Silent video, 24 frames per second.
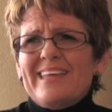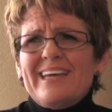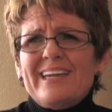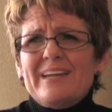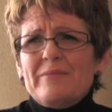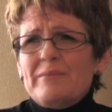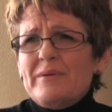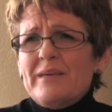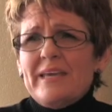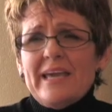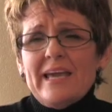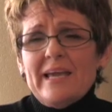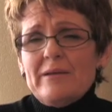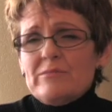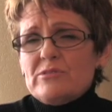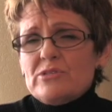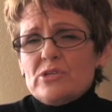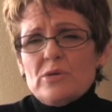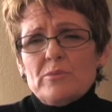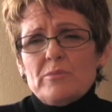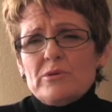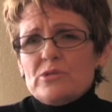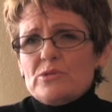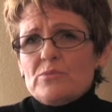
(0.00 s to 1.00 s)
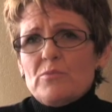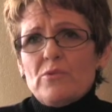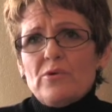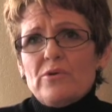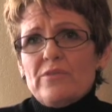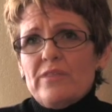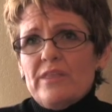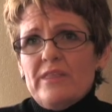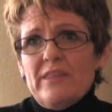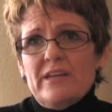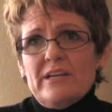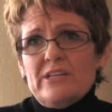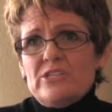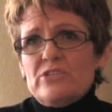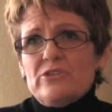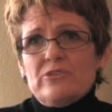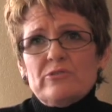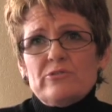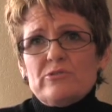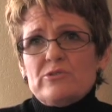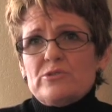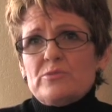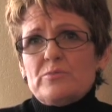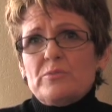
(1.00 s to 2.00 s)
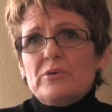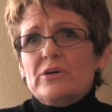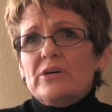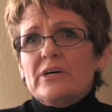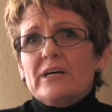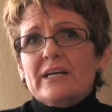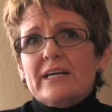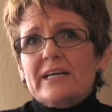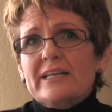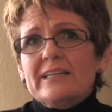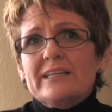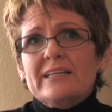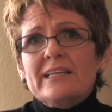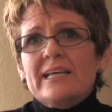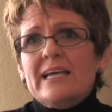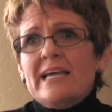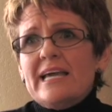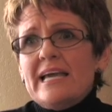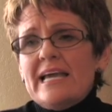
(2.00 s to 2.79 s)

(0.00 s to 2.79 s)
then it became so much more than a children's book, and